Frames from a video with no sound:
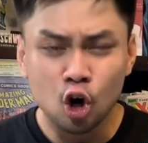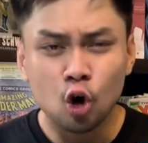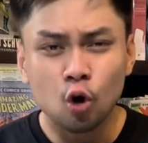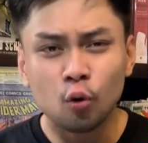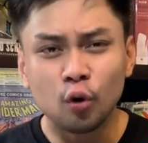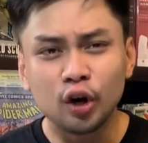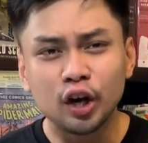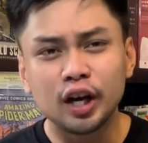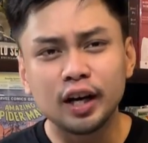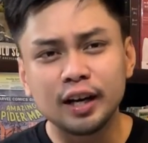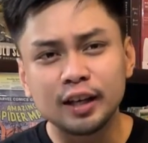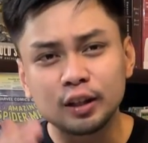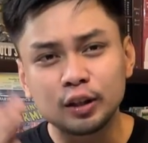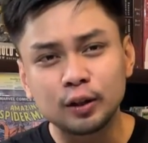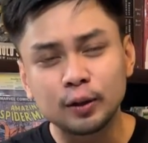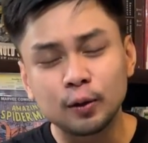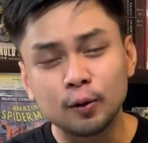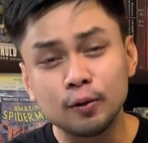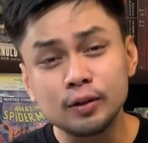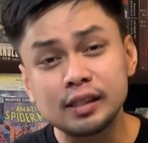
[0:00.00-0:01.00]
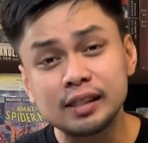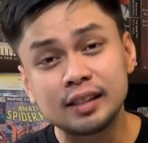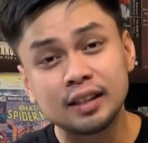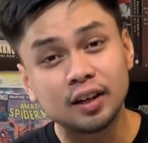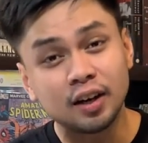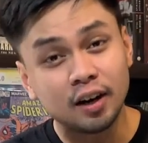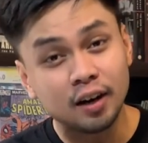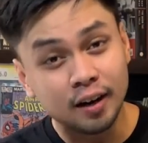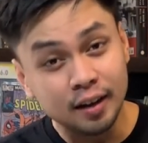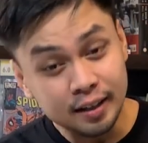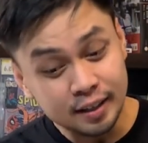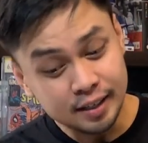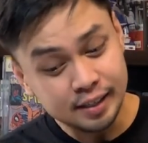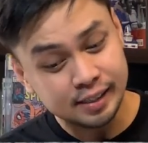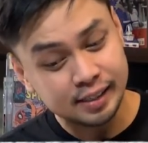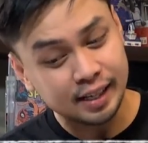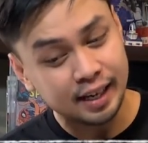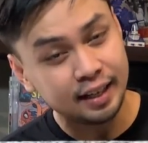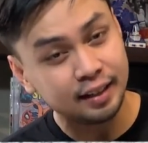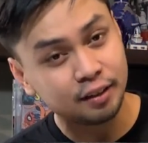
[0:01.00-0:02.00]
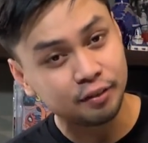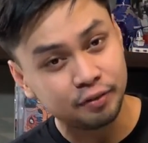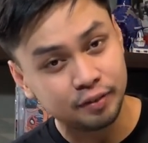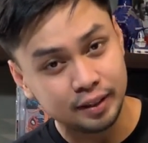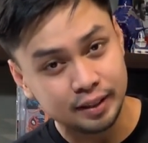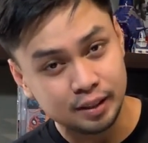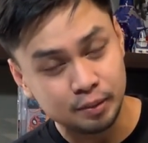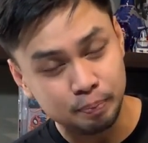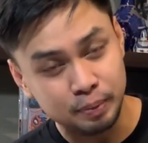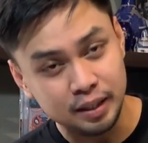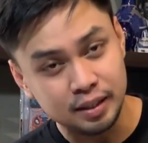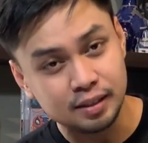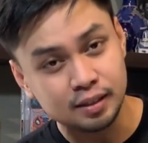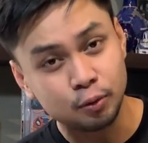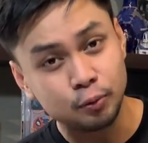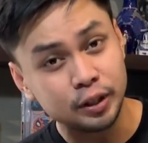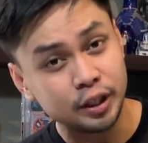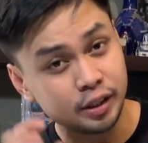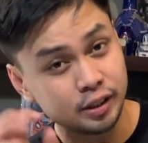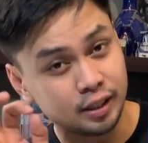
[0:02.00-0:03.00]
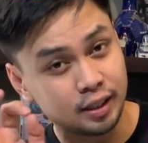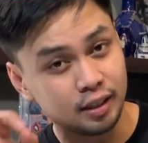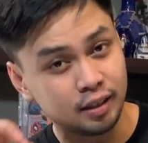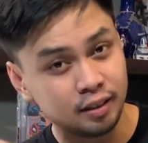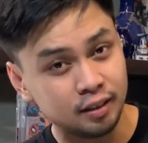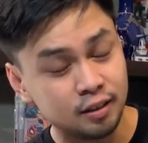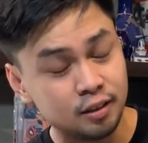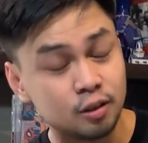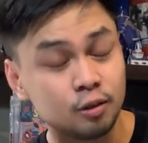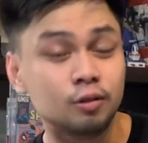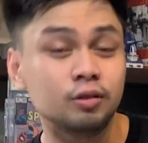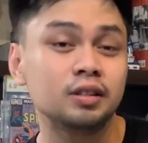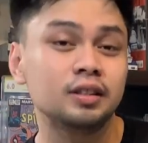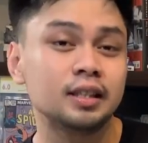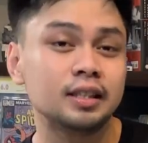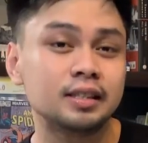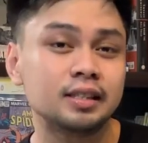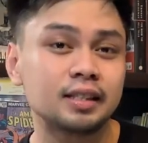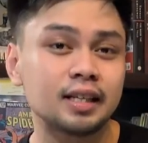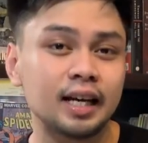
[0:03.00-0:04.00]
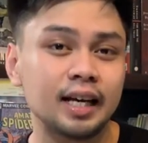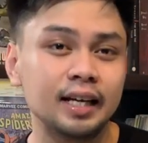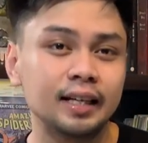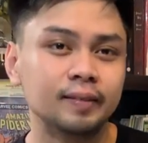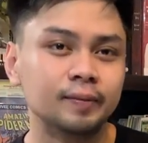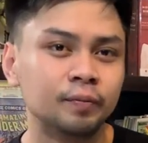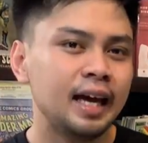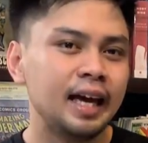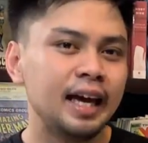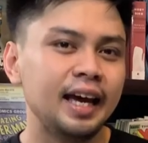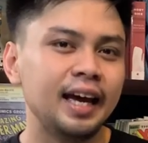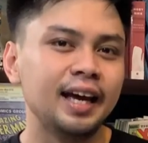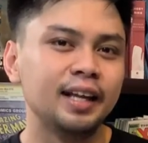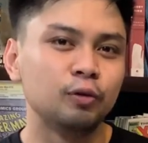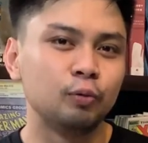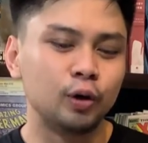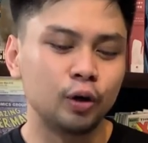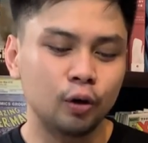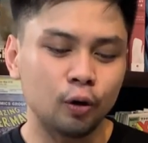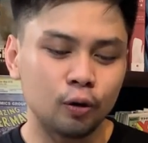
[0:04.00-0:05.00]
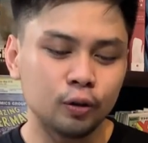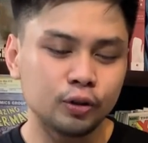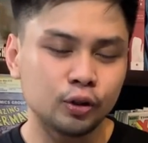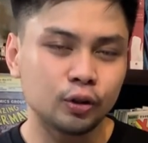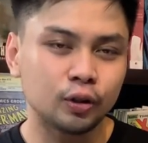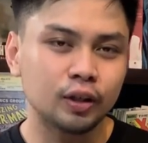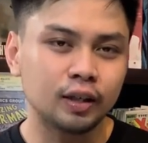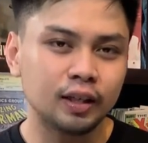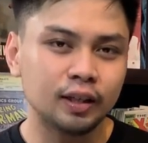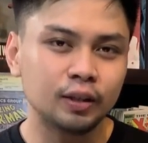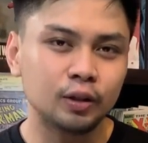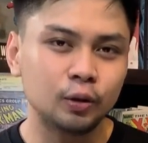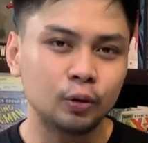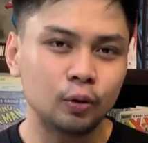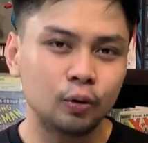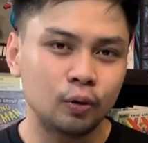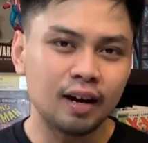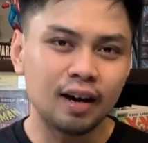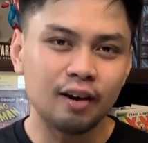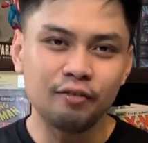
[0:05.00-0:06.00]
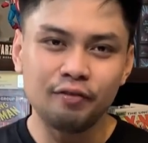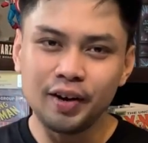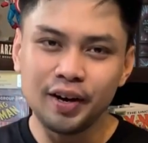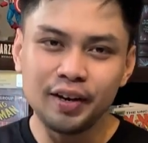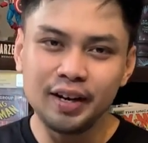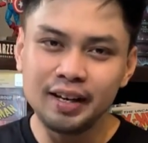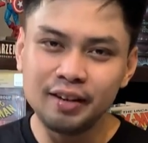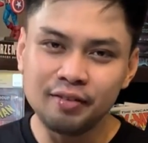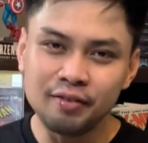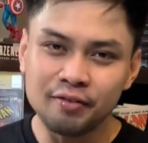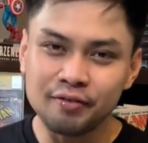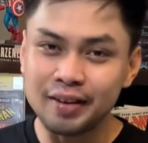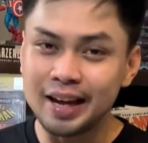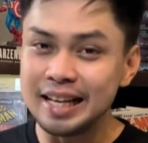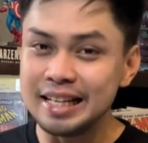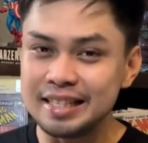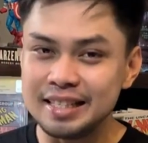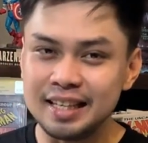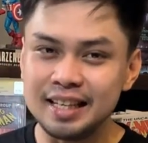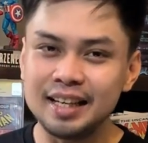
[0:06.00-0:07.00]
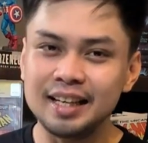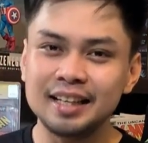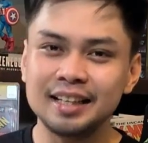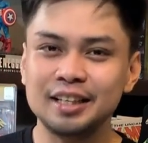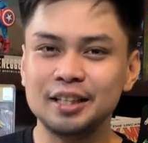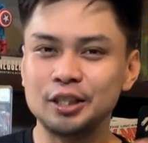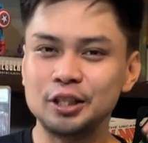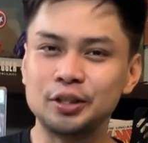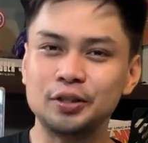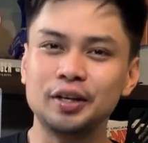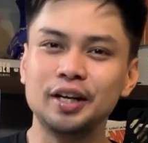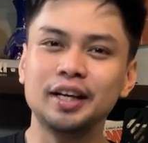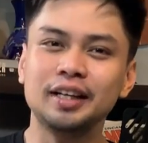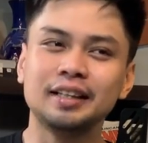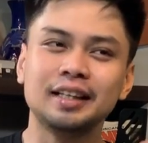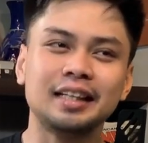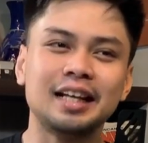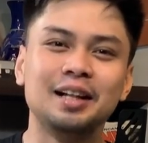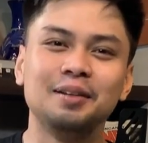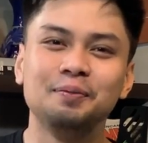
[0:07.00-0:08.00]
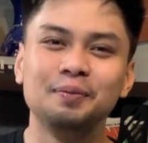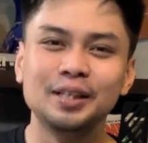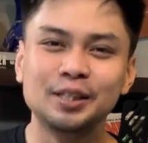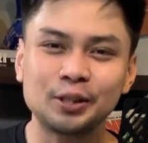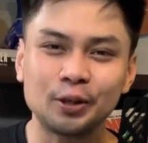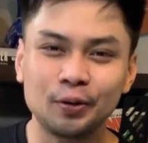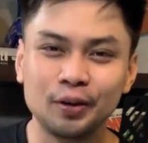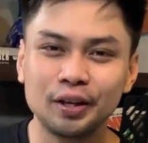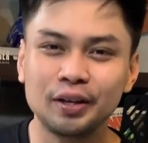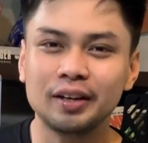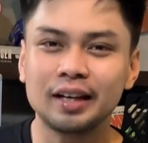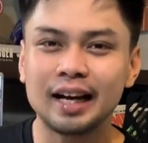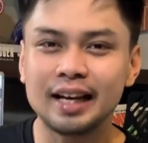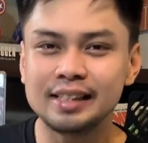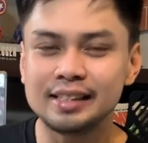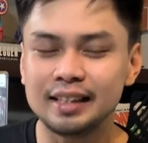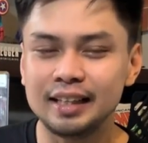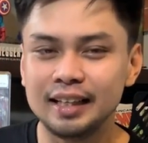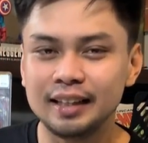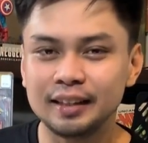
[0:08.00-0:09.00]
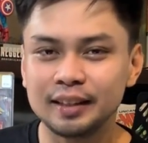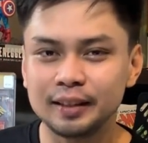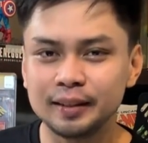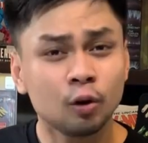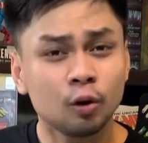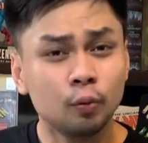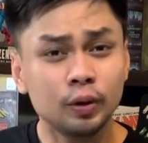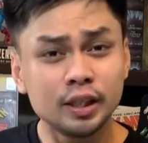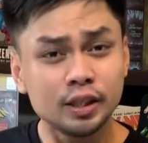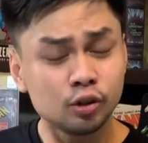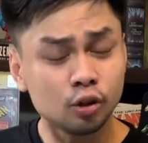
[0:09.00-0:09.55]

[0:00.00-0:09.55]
We're gonna toast the other side of this pizza, which is the untoasted side. And we're also gonna do a very fancy trick that I'll be showing you guys later, which is